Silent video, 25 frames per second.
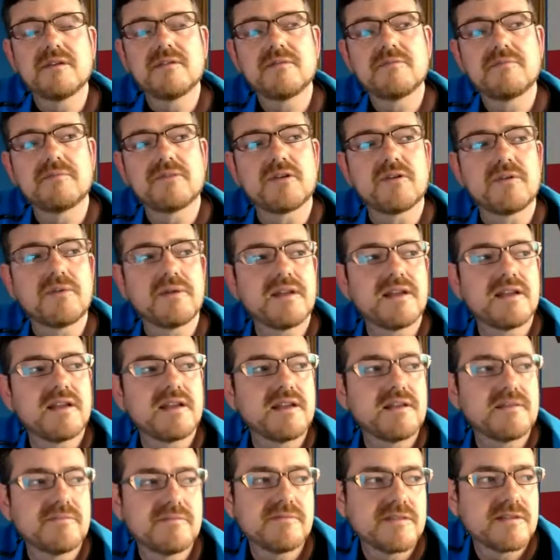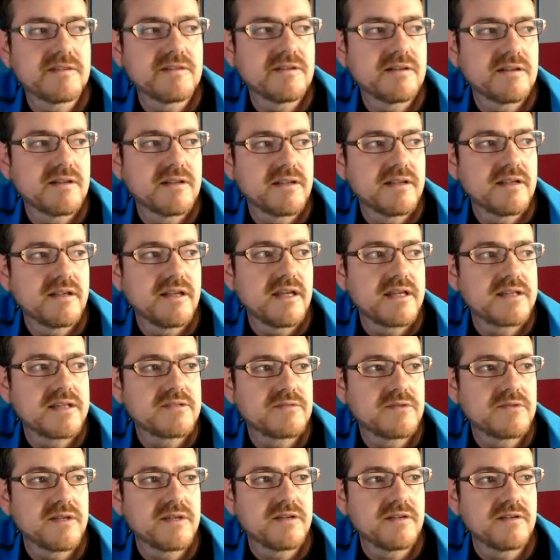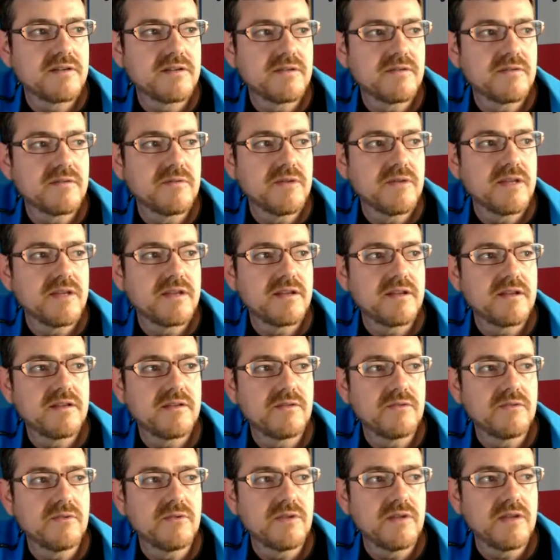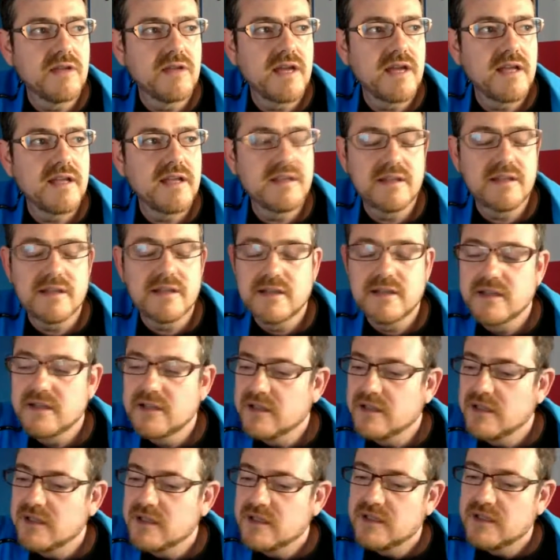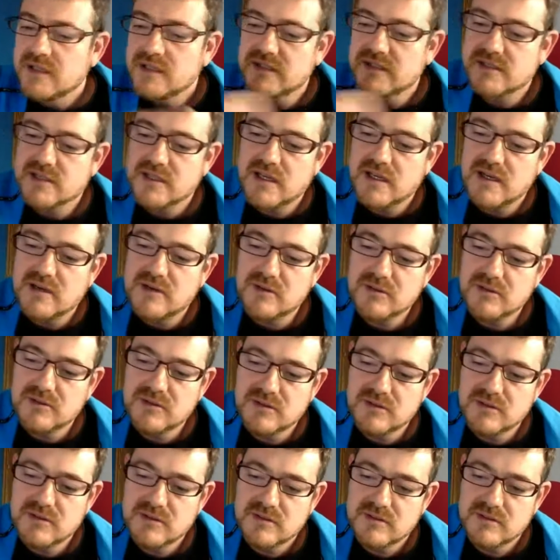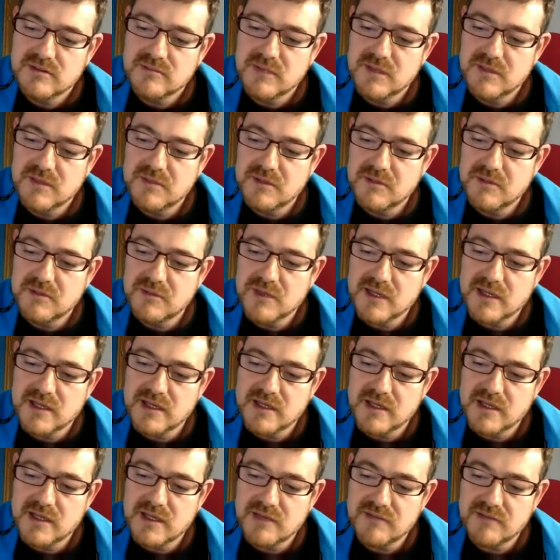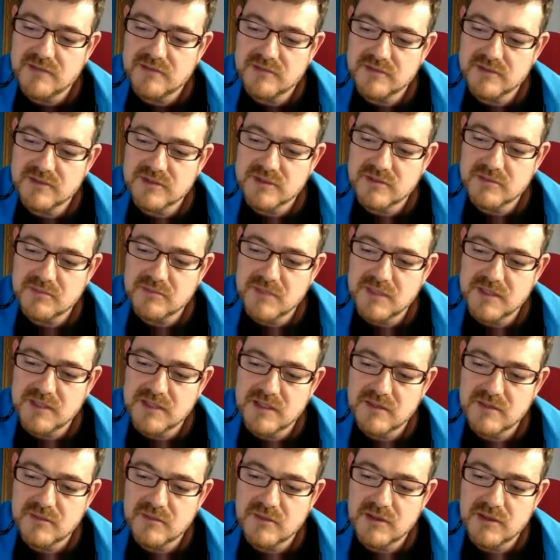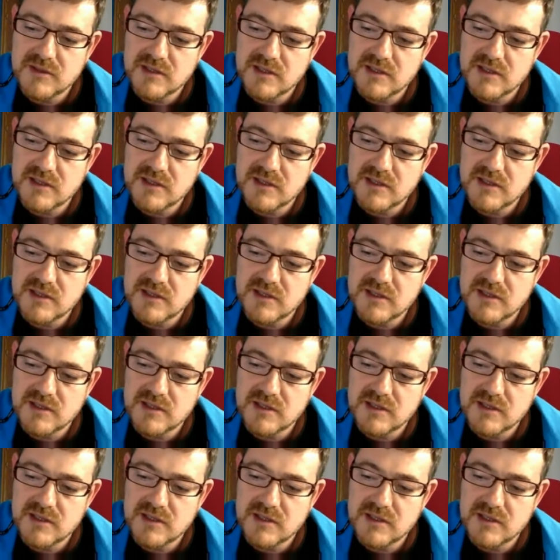Probably yes, when GWT 2.8 is out, maybe we can have some meeting with